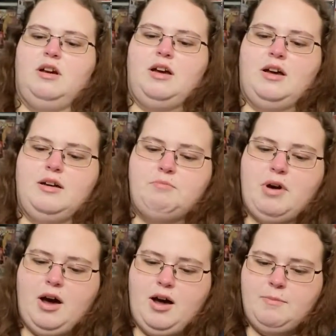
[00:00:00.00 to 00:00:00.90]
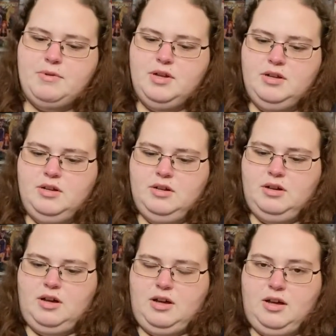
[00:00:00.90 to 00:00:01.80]
uh, pop
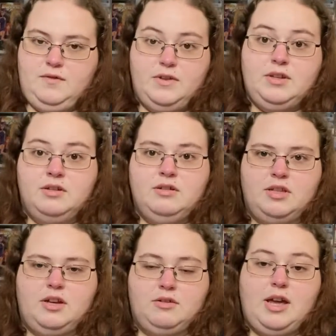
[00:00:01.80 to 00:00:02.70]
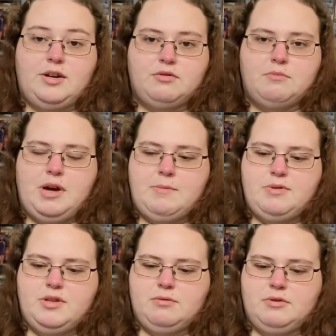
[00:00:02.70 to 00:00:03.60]
uh, of the, you know, the actual pop
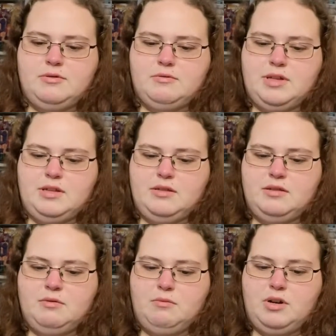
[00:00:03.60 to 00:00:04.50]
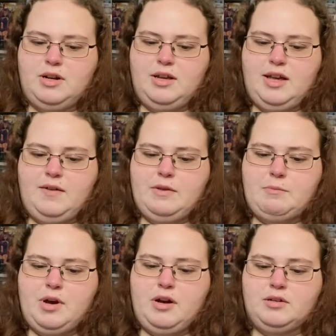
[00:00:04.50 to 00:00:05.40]
of this one because the one I have, the
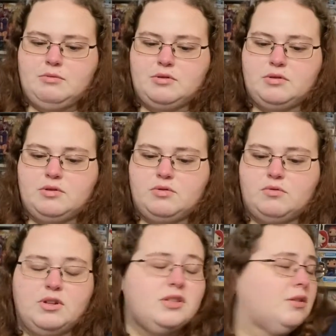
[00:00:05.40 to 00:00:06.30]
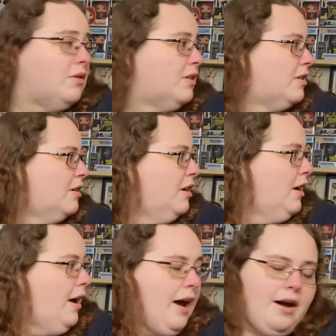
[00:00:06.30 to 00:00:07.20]
box was destroyed, so it's
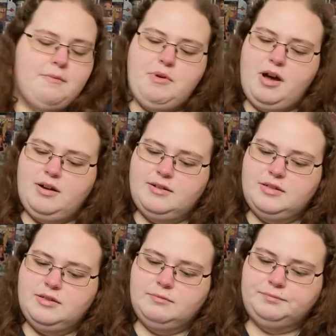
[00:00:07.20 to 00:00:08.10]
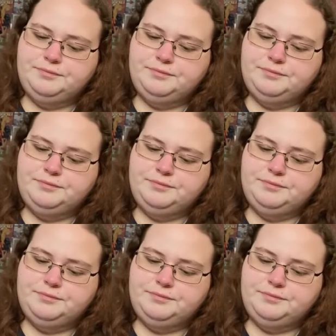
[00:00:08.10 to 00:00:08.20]
out of box.